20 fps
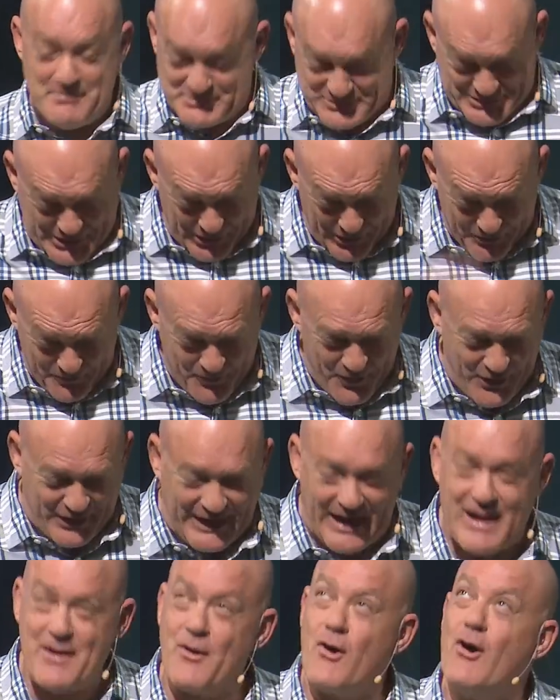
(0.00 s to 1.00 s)
I'm still
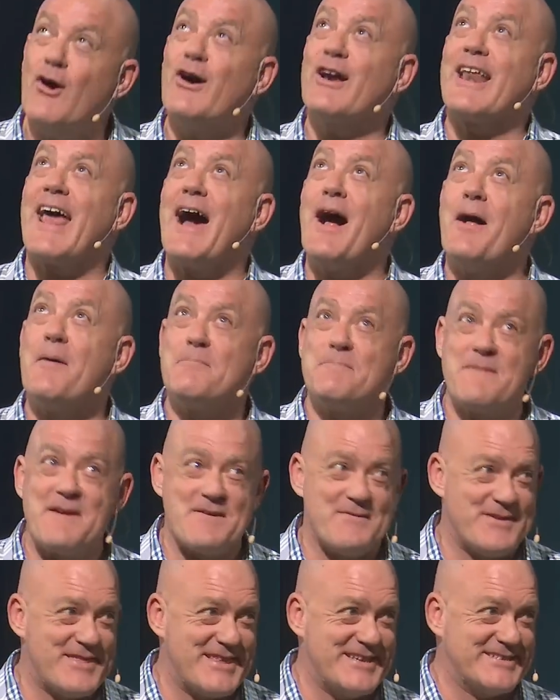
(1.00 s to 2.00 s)
working. Lord,
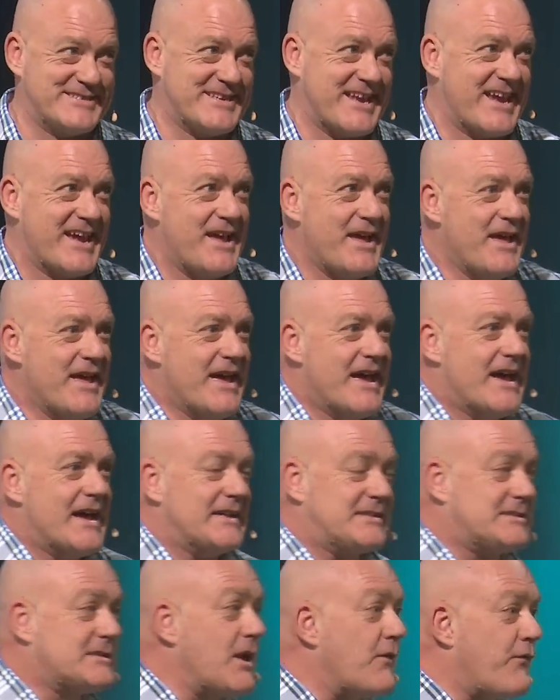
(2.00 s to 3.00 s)
help me with this thing.
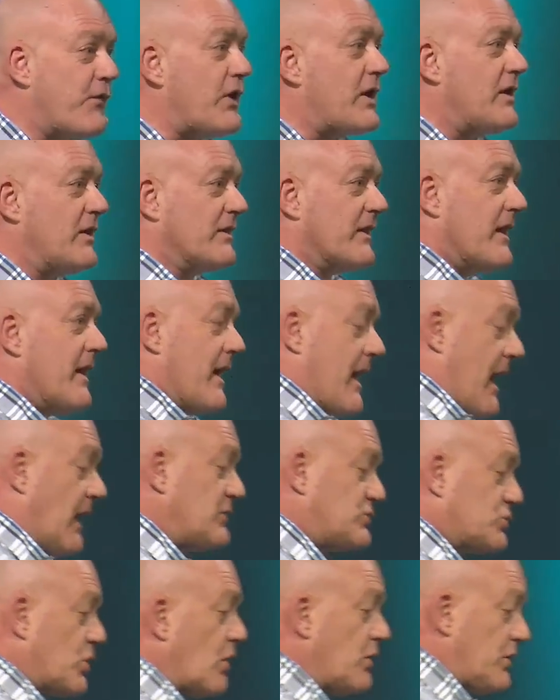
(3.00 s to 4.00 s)
It's difficult.
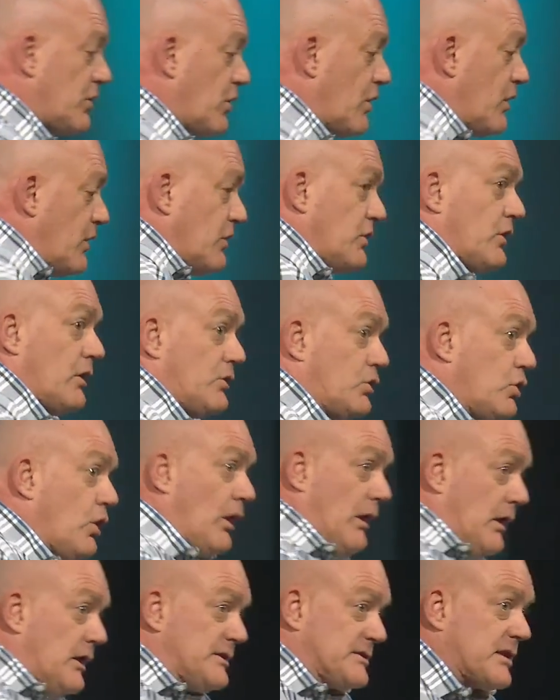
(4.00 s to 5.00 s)
And so, you know, you,
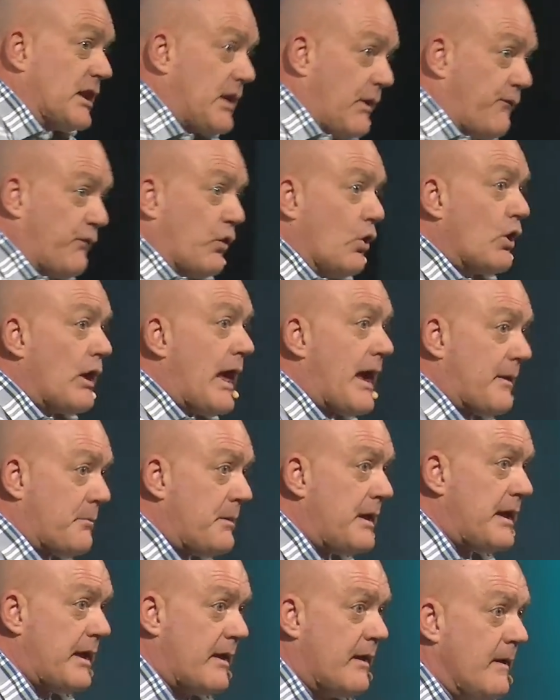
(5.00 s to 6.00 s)
you, listen, if you're
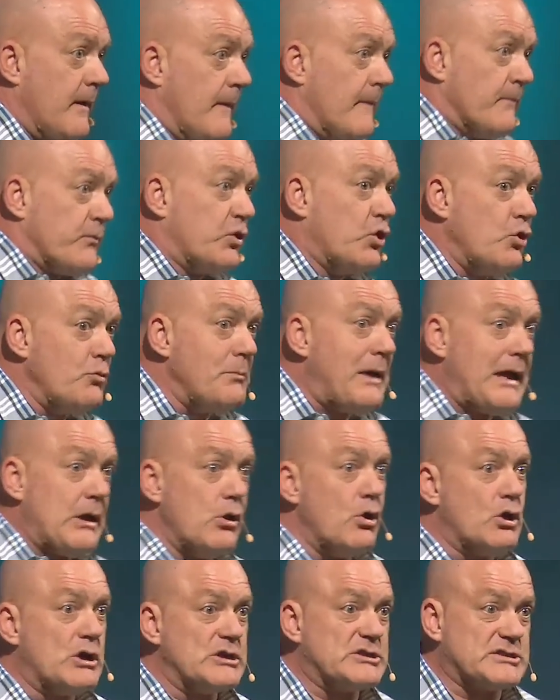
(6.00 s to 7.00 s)
like me, you
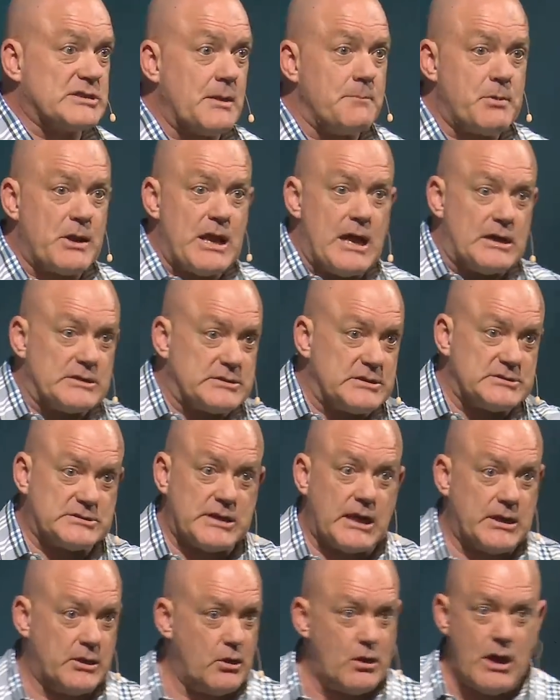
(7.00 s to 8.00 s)
may look at somebody else
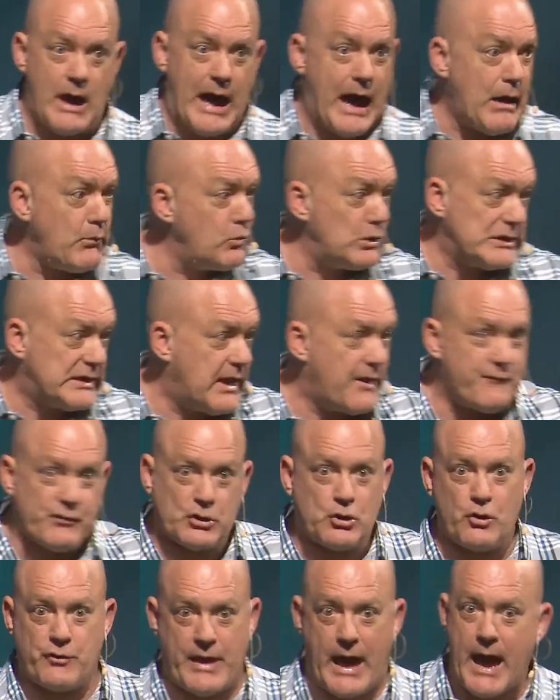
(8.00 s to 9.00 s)
and say, you know, I would
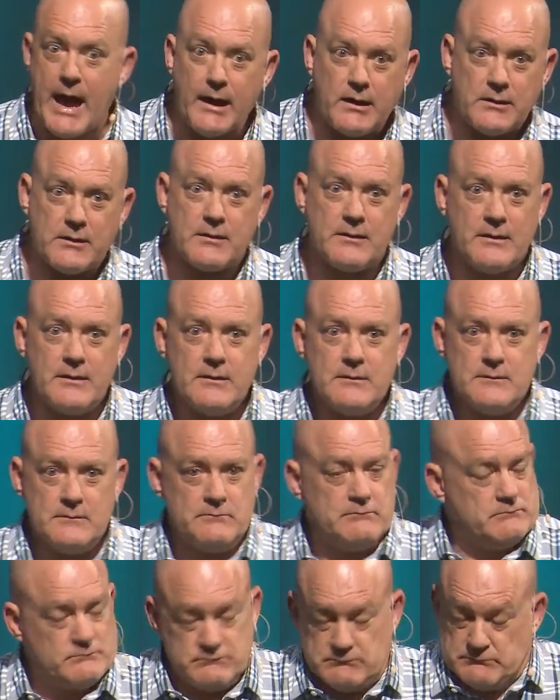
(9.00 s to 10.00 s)
never do that
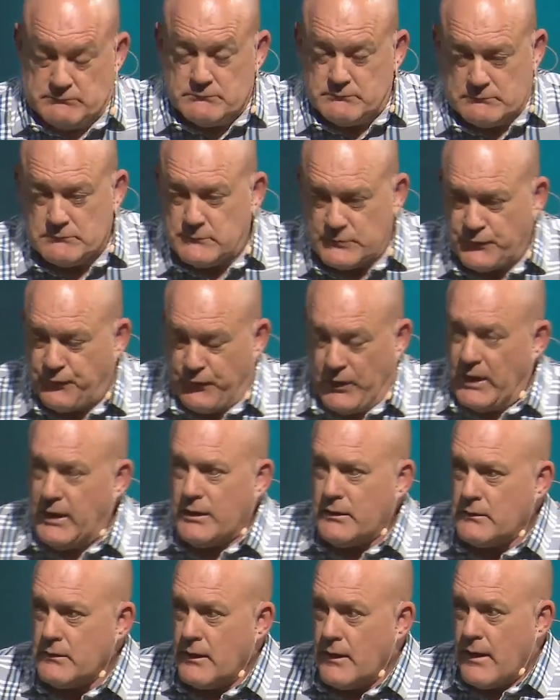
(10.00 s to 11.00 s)

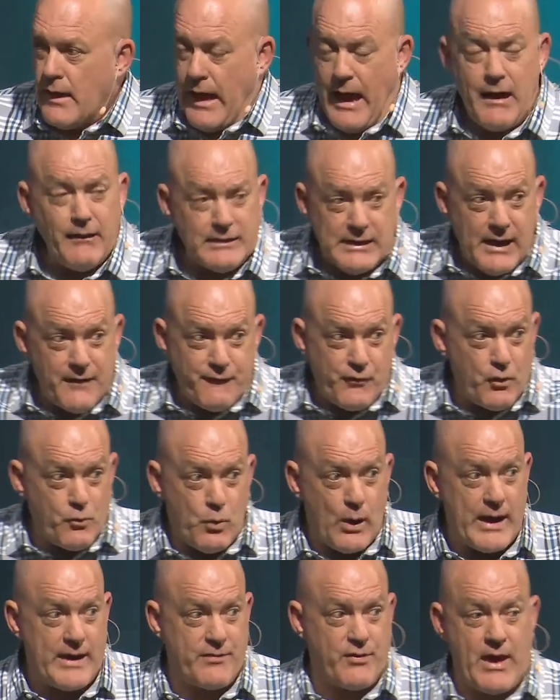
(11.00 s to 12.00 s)
fun. I'd
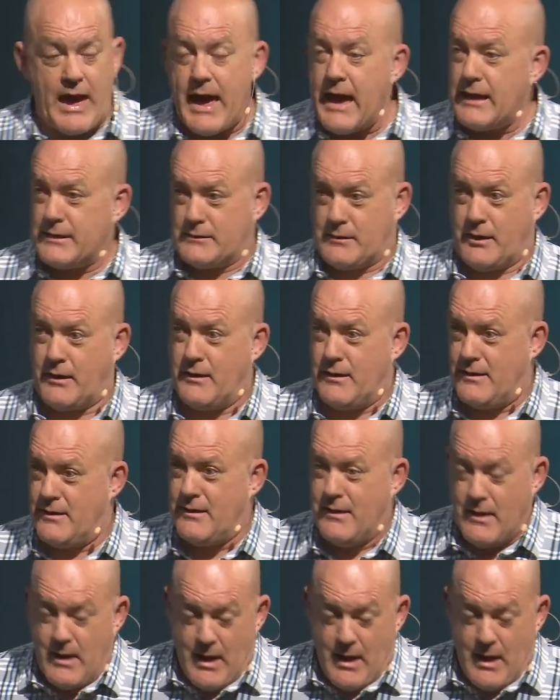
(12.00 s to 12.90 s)
never wear that.